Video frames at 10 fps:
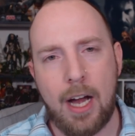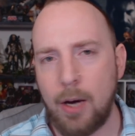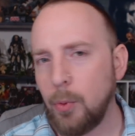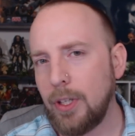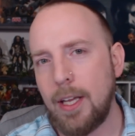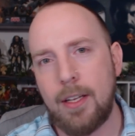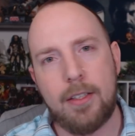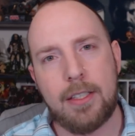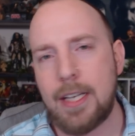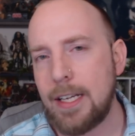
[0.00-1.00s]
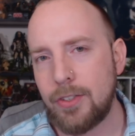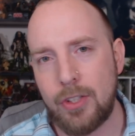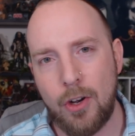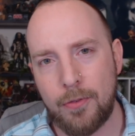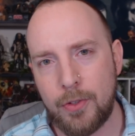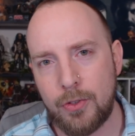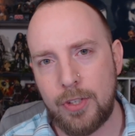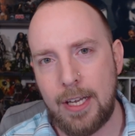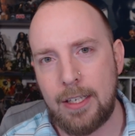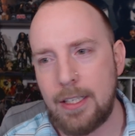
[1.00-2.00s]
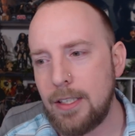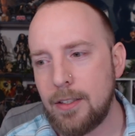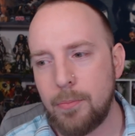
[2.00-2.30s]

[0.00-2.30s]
I will let you guys know if there's any